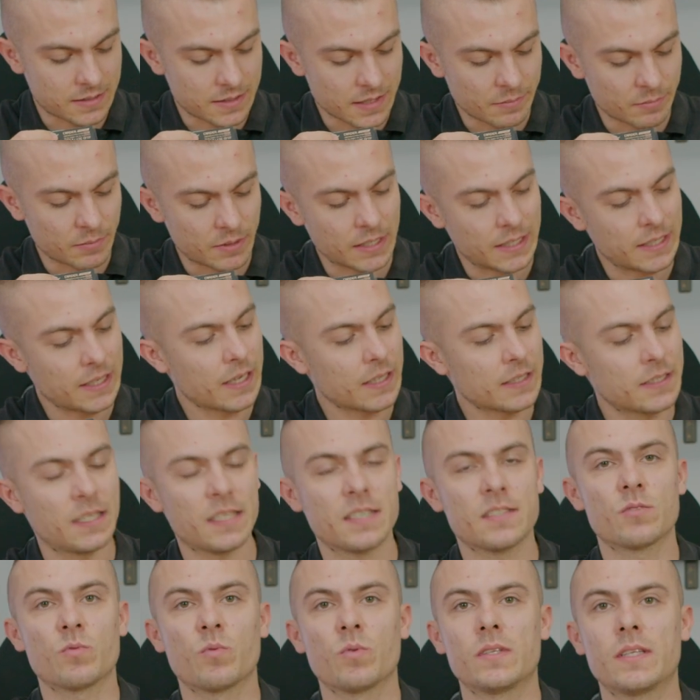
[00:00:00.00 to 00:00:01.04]
something like
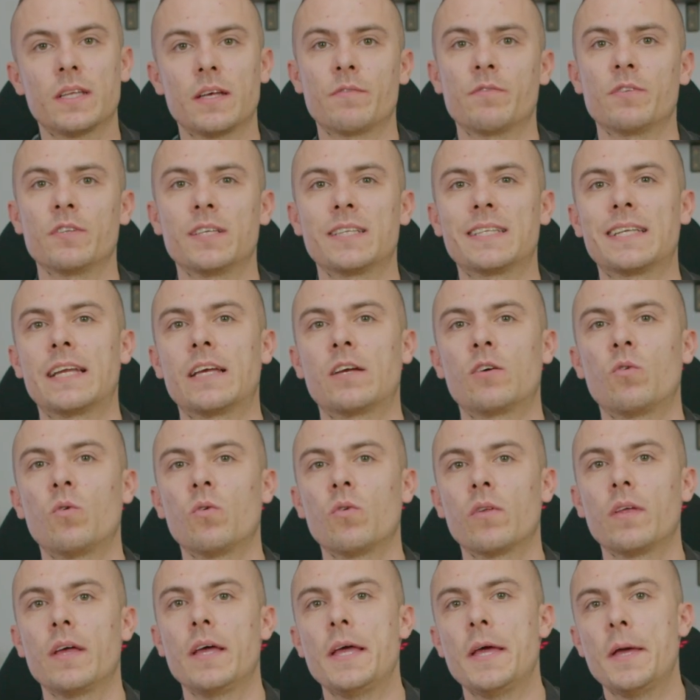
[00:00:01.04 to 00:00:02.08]
this would definitely
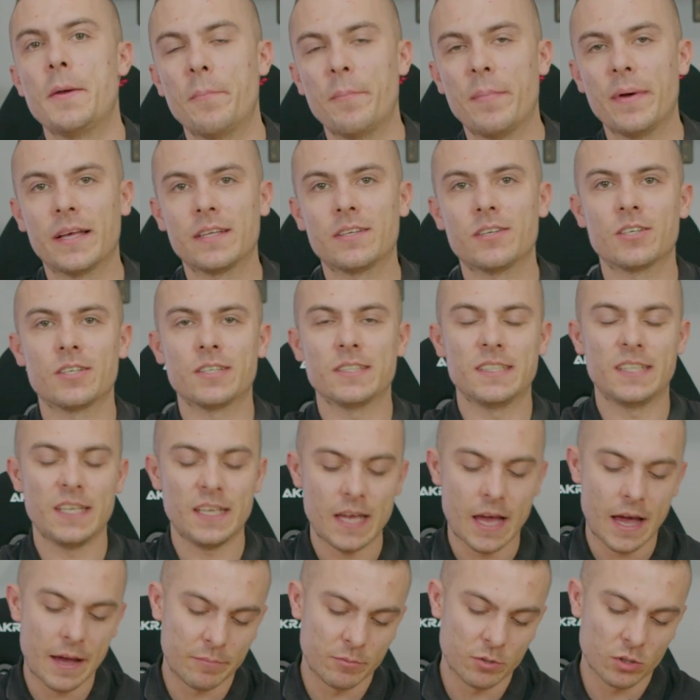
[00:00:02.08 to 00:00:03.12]
cool better
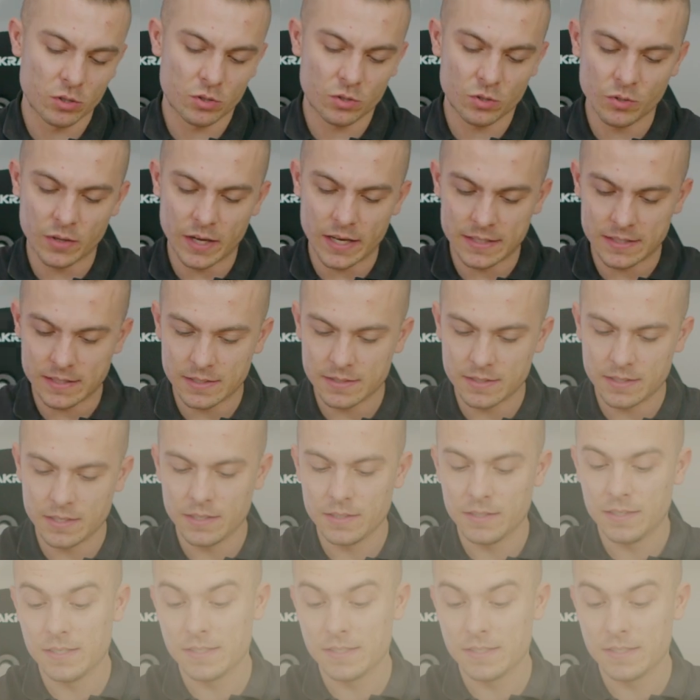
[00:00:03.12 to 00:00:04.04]
the M.2 SSD